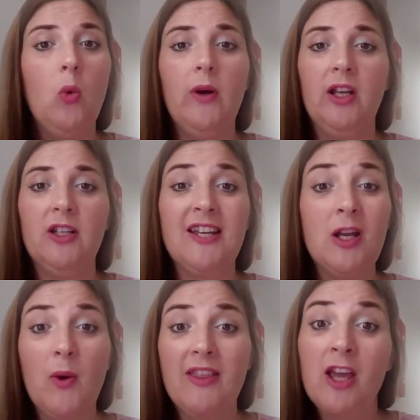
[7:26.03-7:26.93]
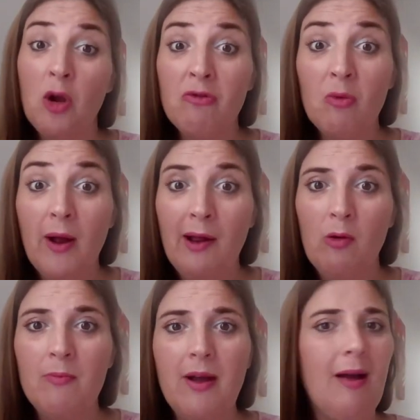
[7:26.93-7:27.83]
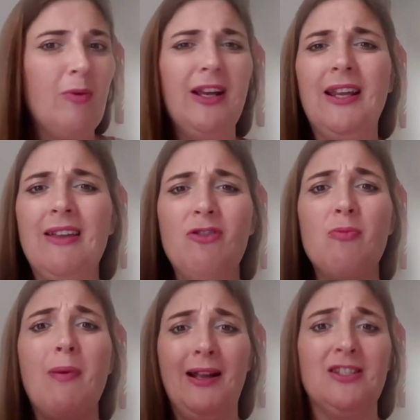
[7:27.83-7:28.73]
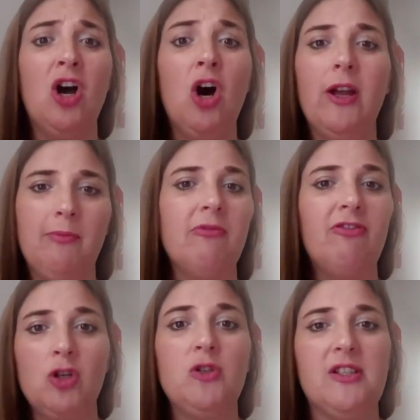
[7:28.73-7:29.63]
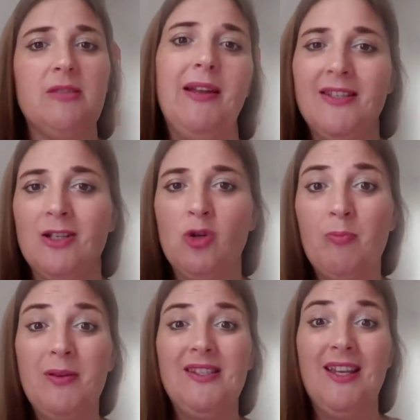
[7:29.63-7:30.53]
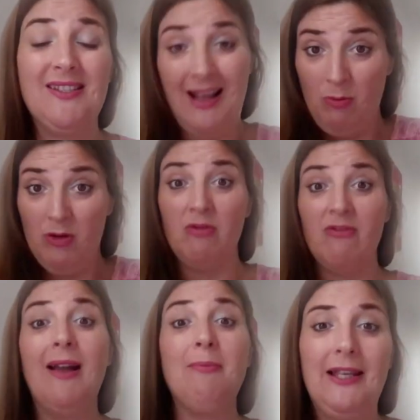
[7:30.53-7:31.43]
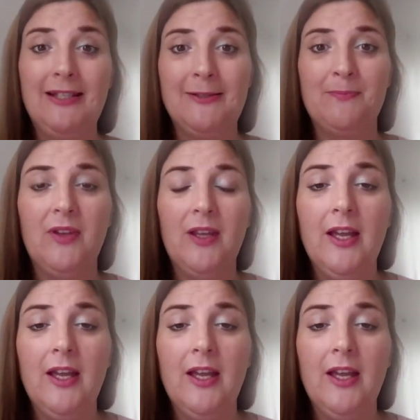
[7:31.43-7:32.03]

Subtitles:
we're going to take away the overwhelm, and we're going to give you back time for you to spend in your business and with your families.